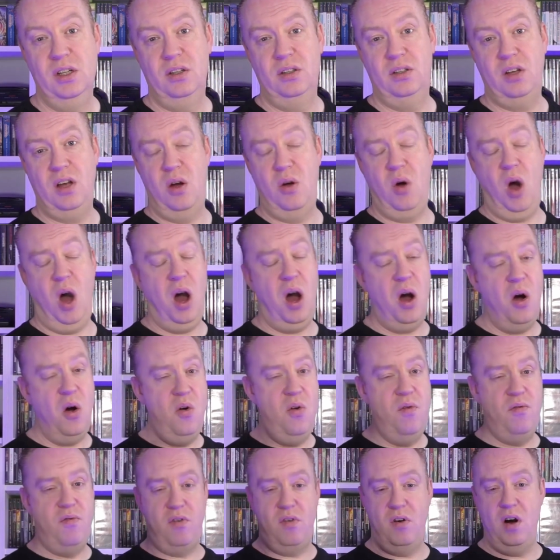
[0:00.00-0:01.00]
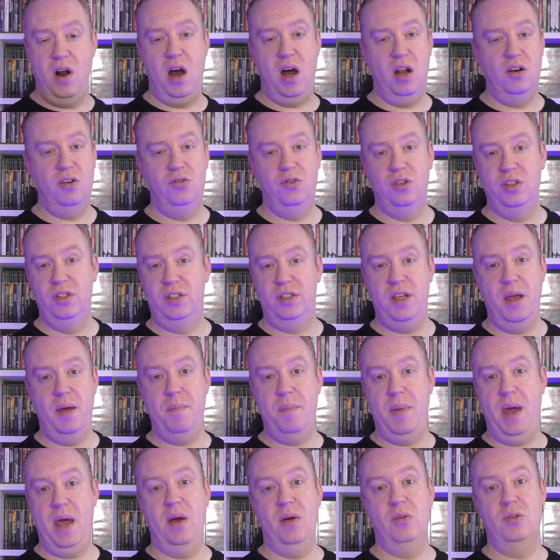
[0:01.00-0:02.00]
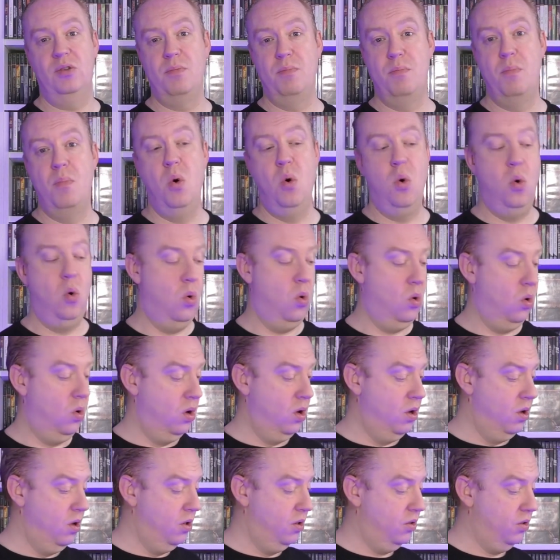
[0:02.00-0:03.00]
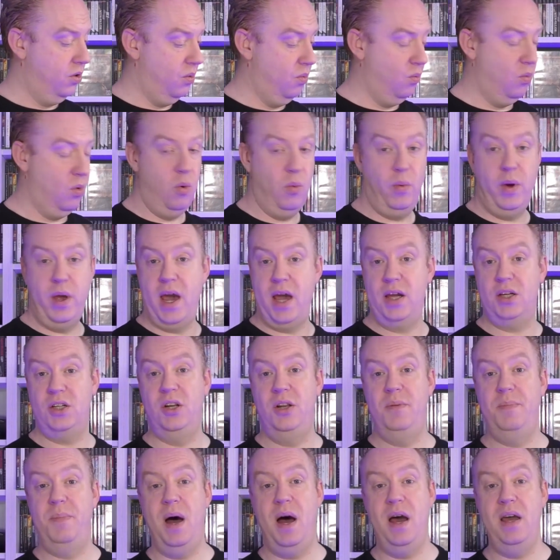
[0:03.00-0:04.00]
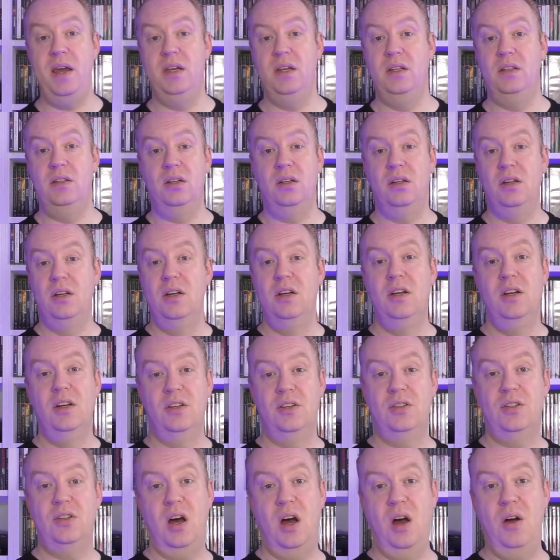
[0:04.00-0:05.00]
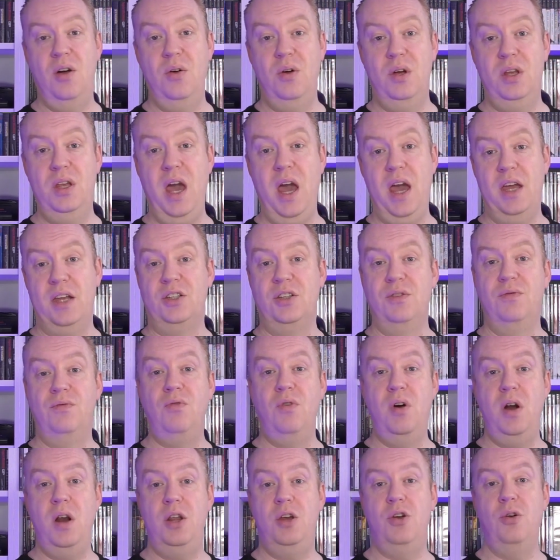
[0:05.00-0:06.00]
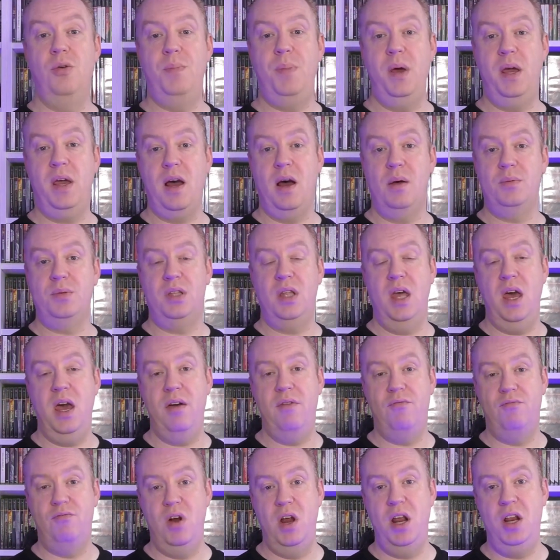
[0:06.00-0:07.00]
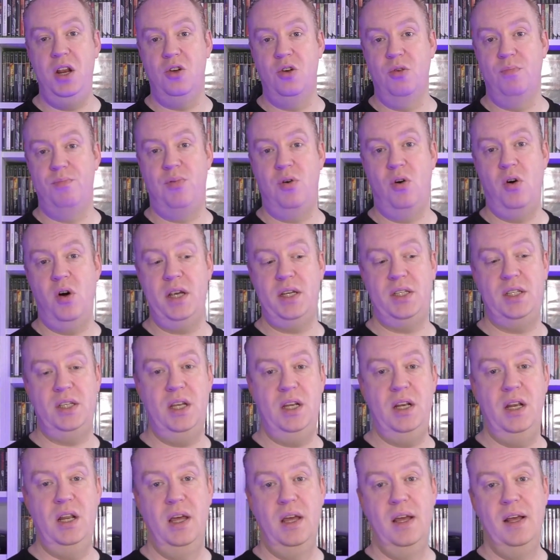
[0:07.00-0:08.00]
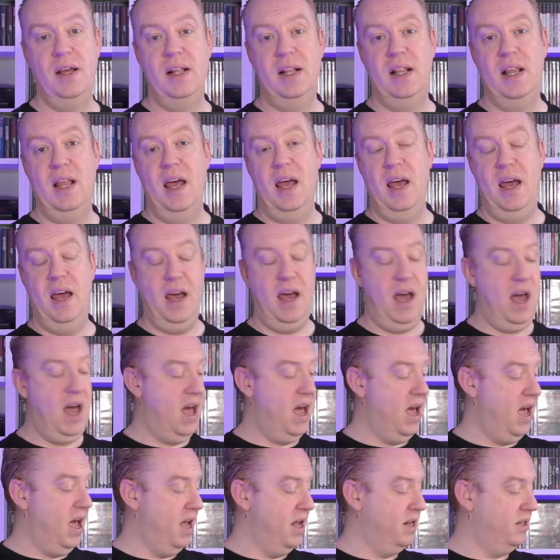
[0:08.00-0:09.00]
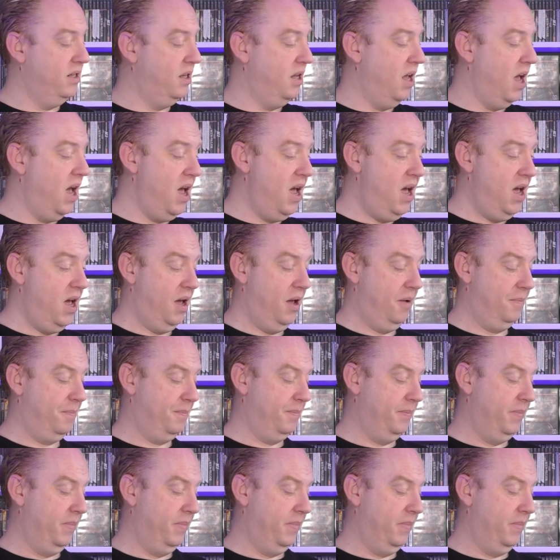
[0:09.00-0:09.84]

So over £110 more than what we actually paid. So yeah, some really good pickups there, really good pricing. And yeah,